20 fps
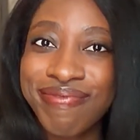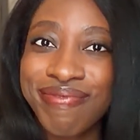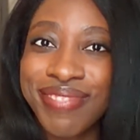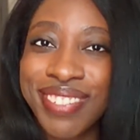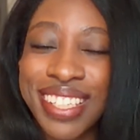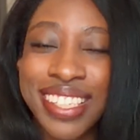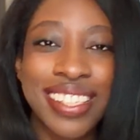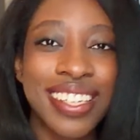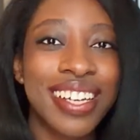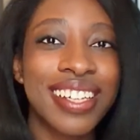
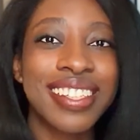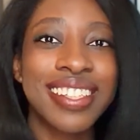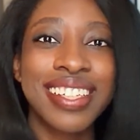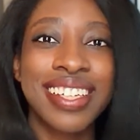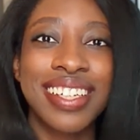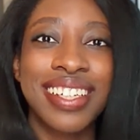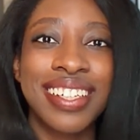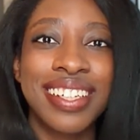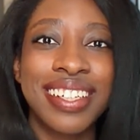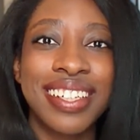
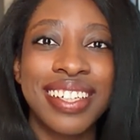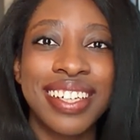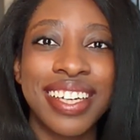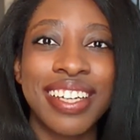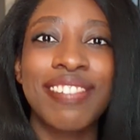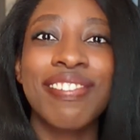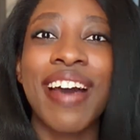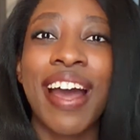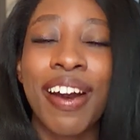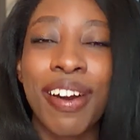certain
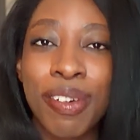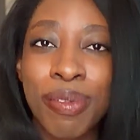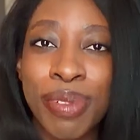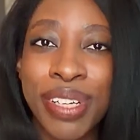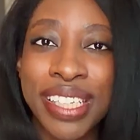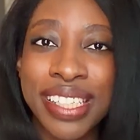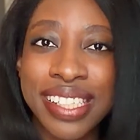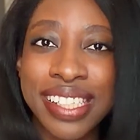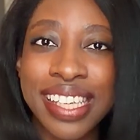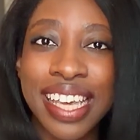
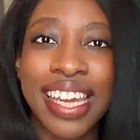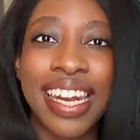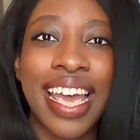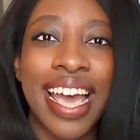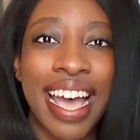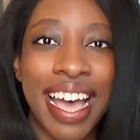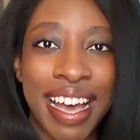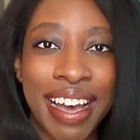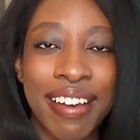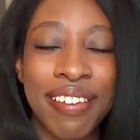environments can
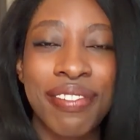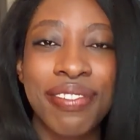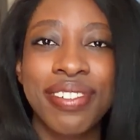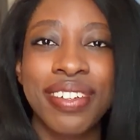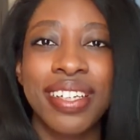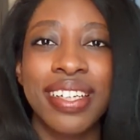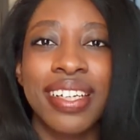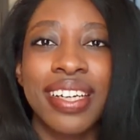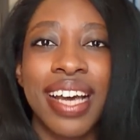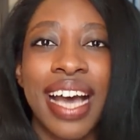have
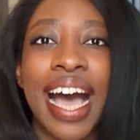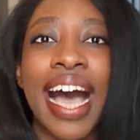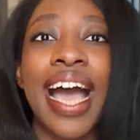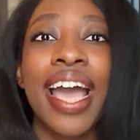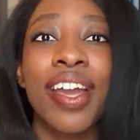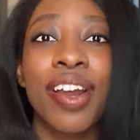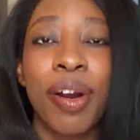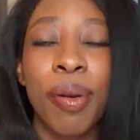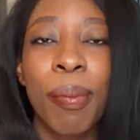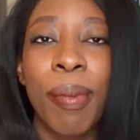
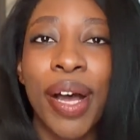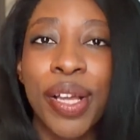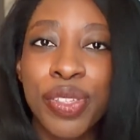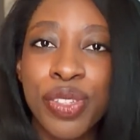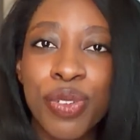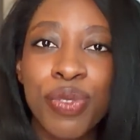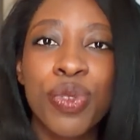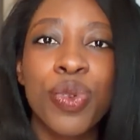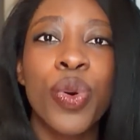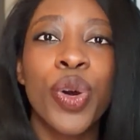higher amounts
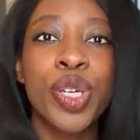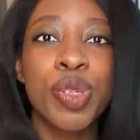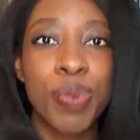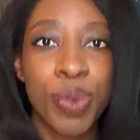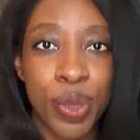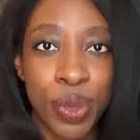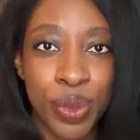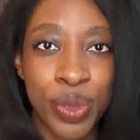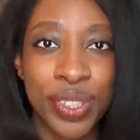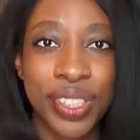of noise
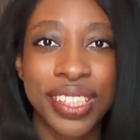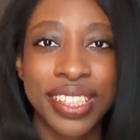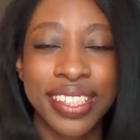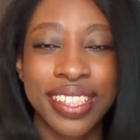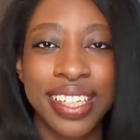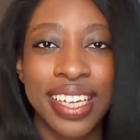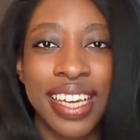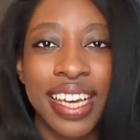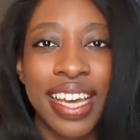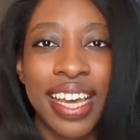pollution.
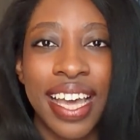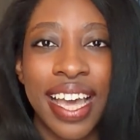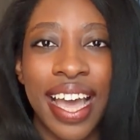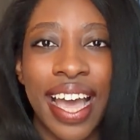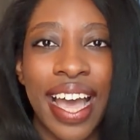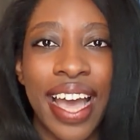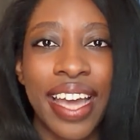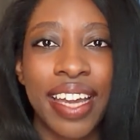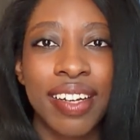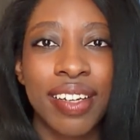
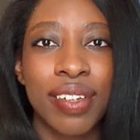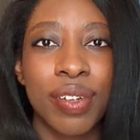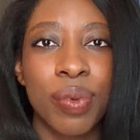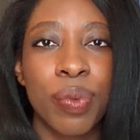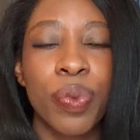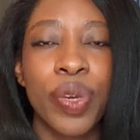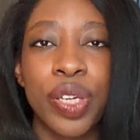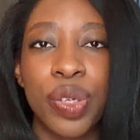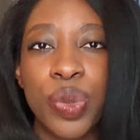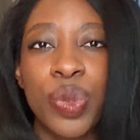And
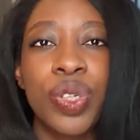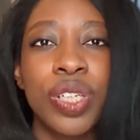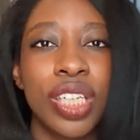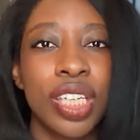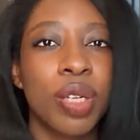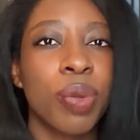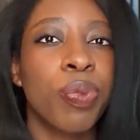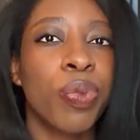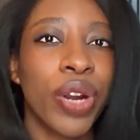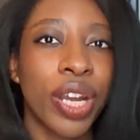we do need
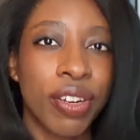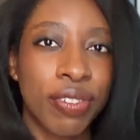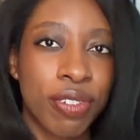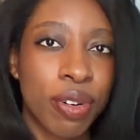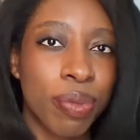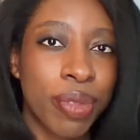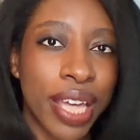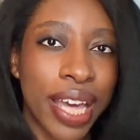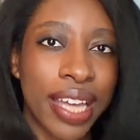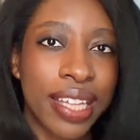a break
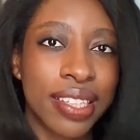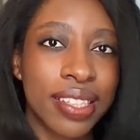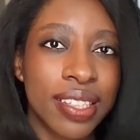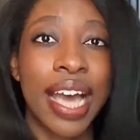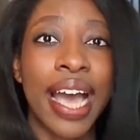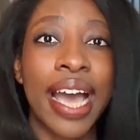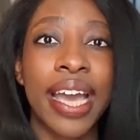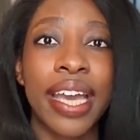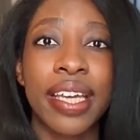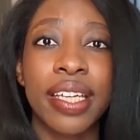from that.
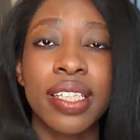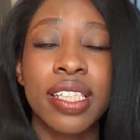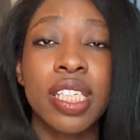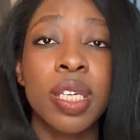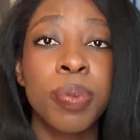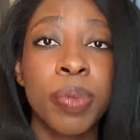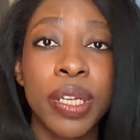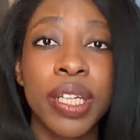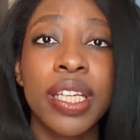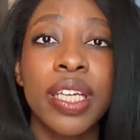I
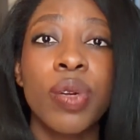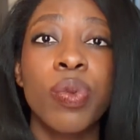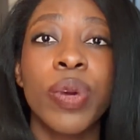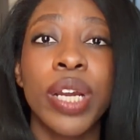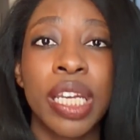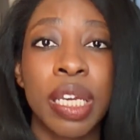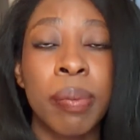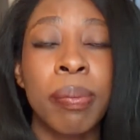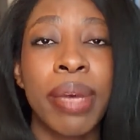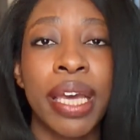typically
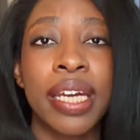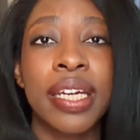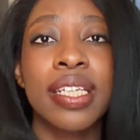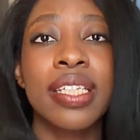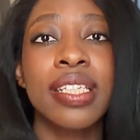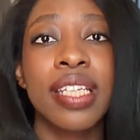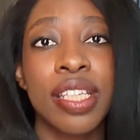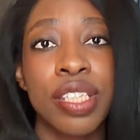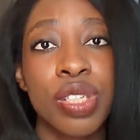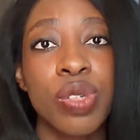recommend
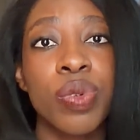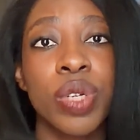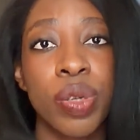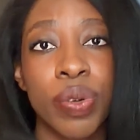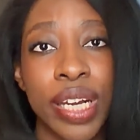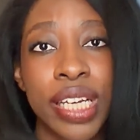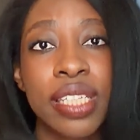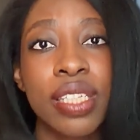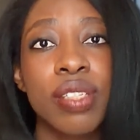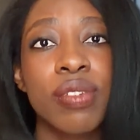sensory
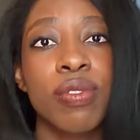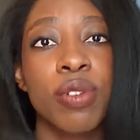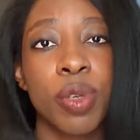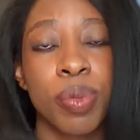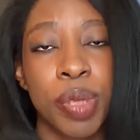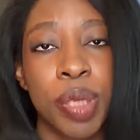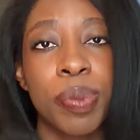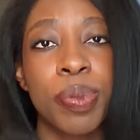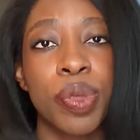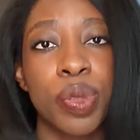rest for
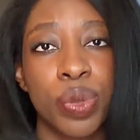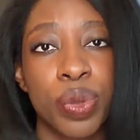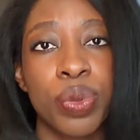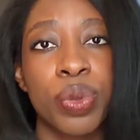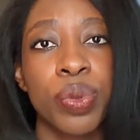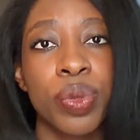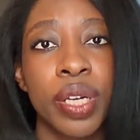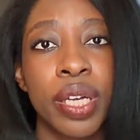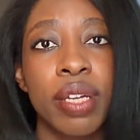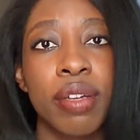people
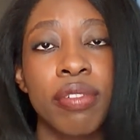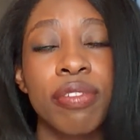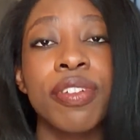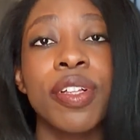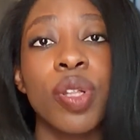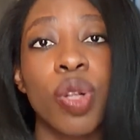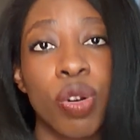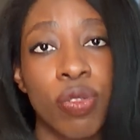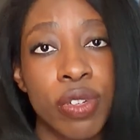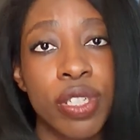who
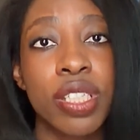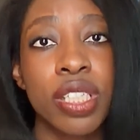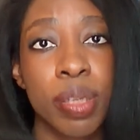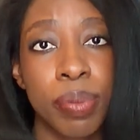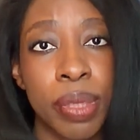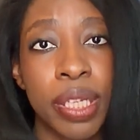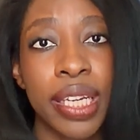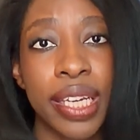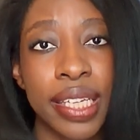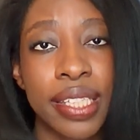feel
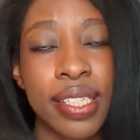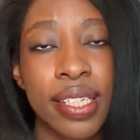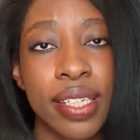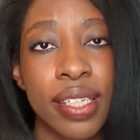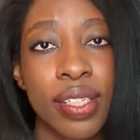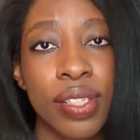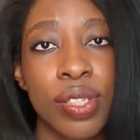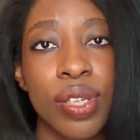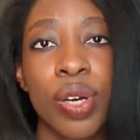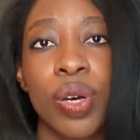overstimulated.
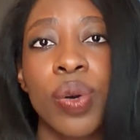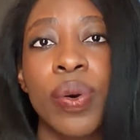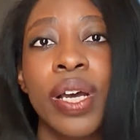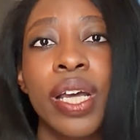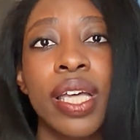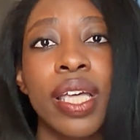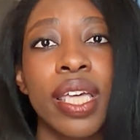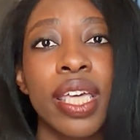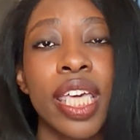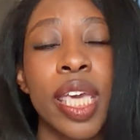So
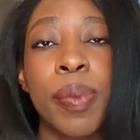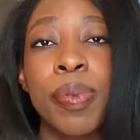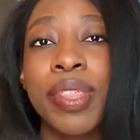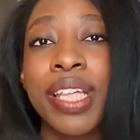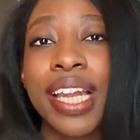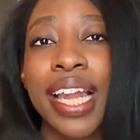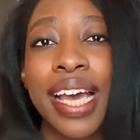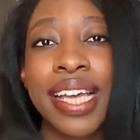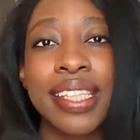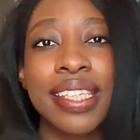keep the
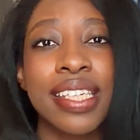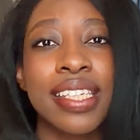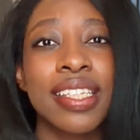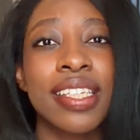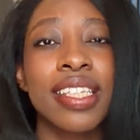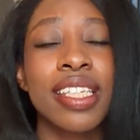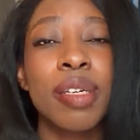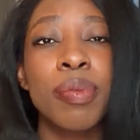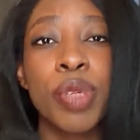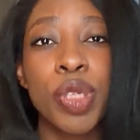lights as
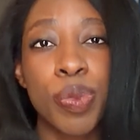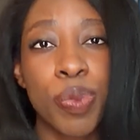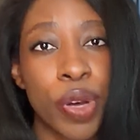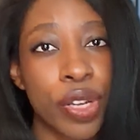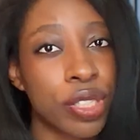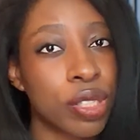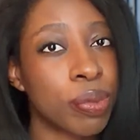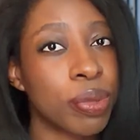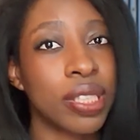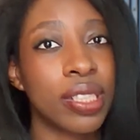dim as
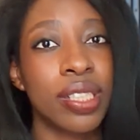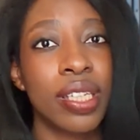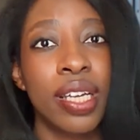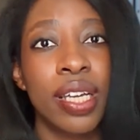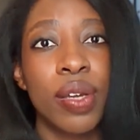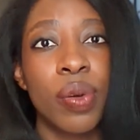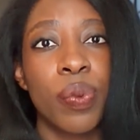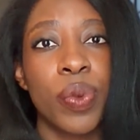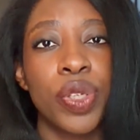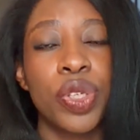possible.
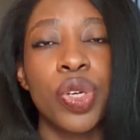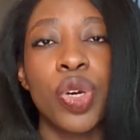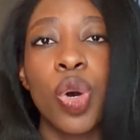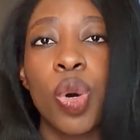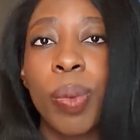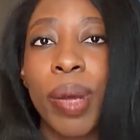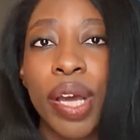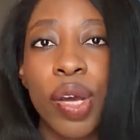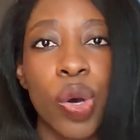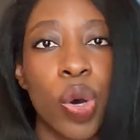When you go
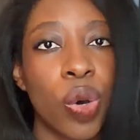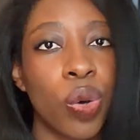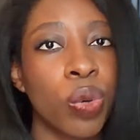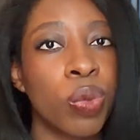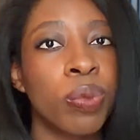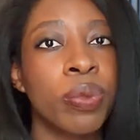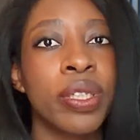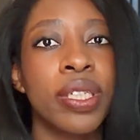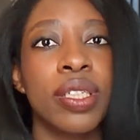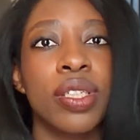back
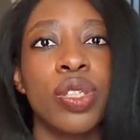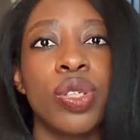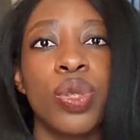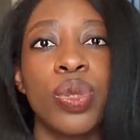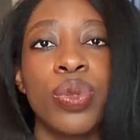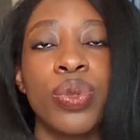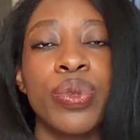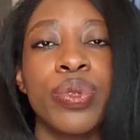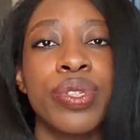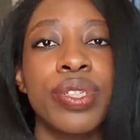home,
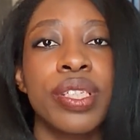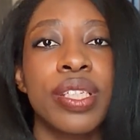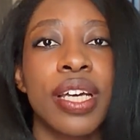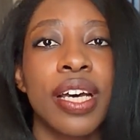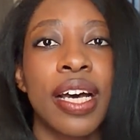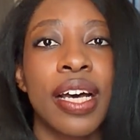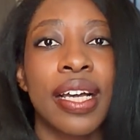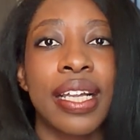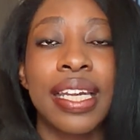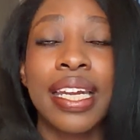use
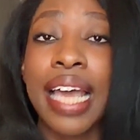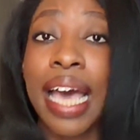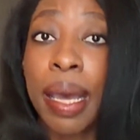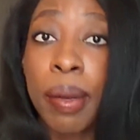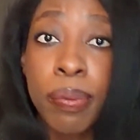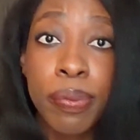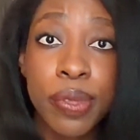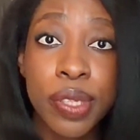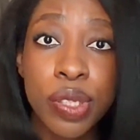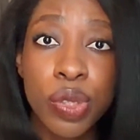
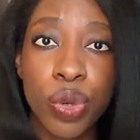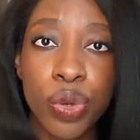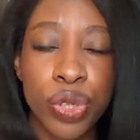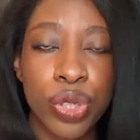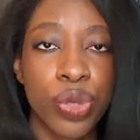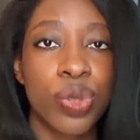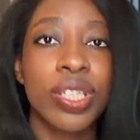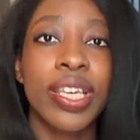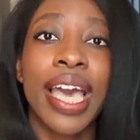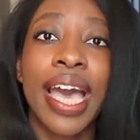lamps or
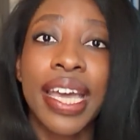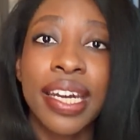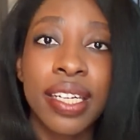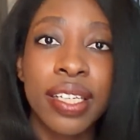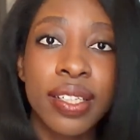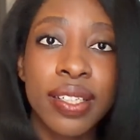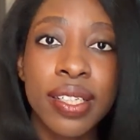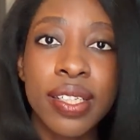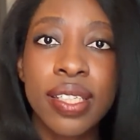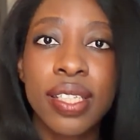use
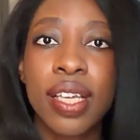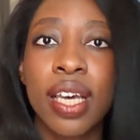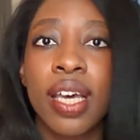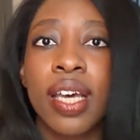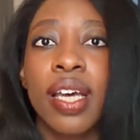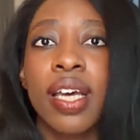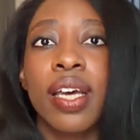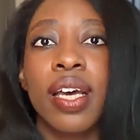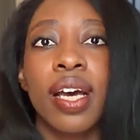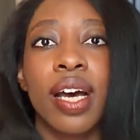candles.
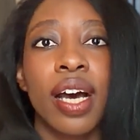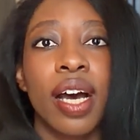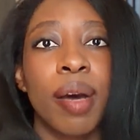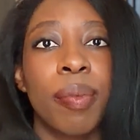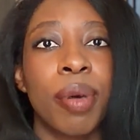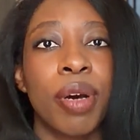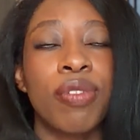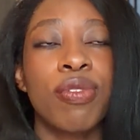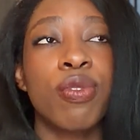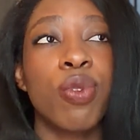
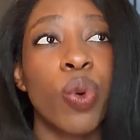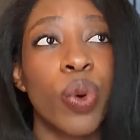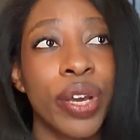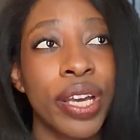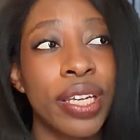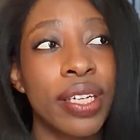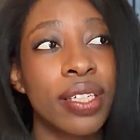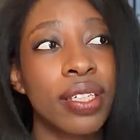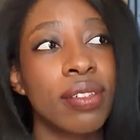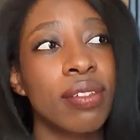
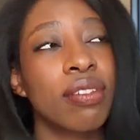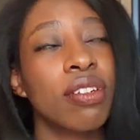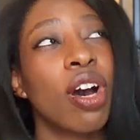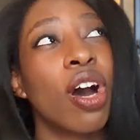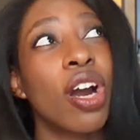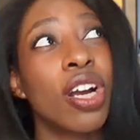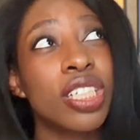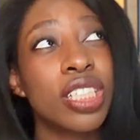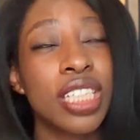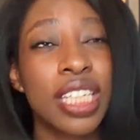Avoid
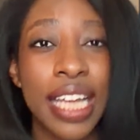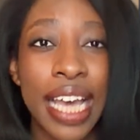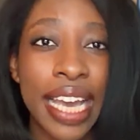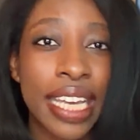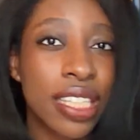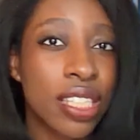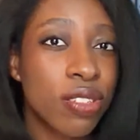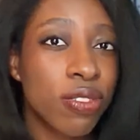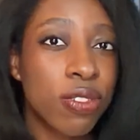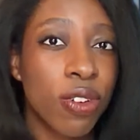harsh
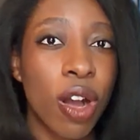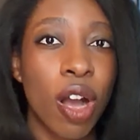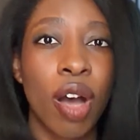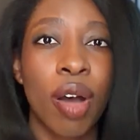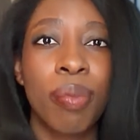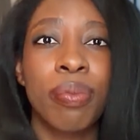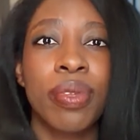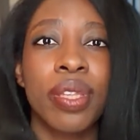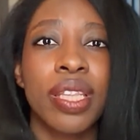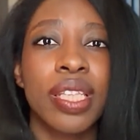lights
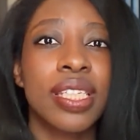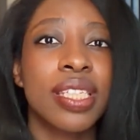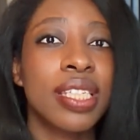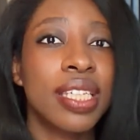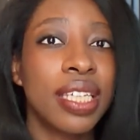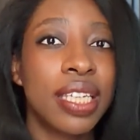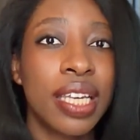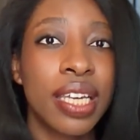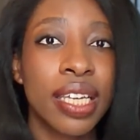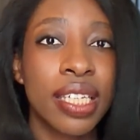from the
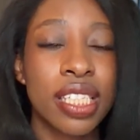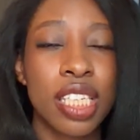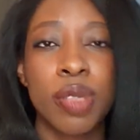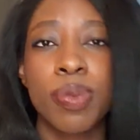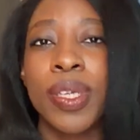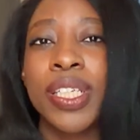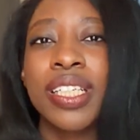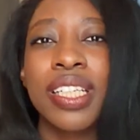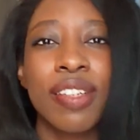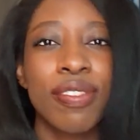ceilings,
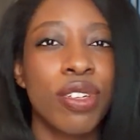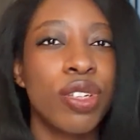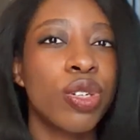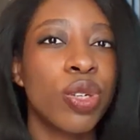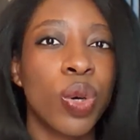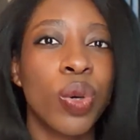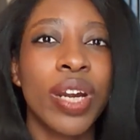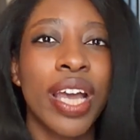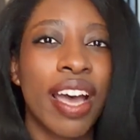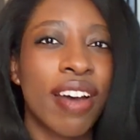especially if you
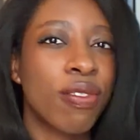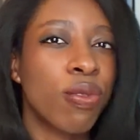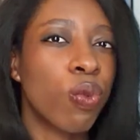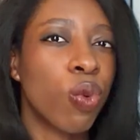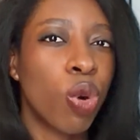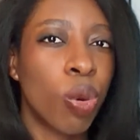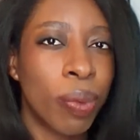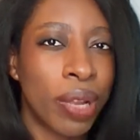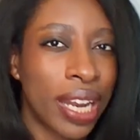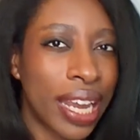don't have
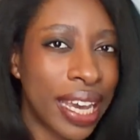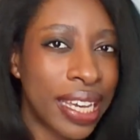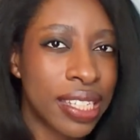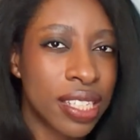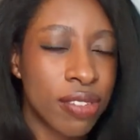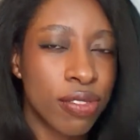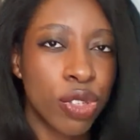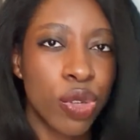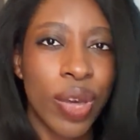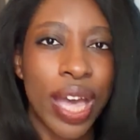warmer lights,
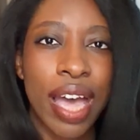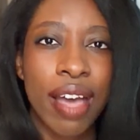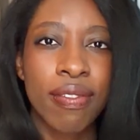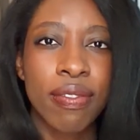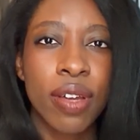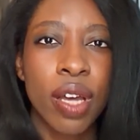if you have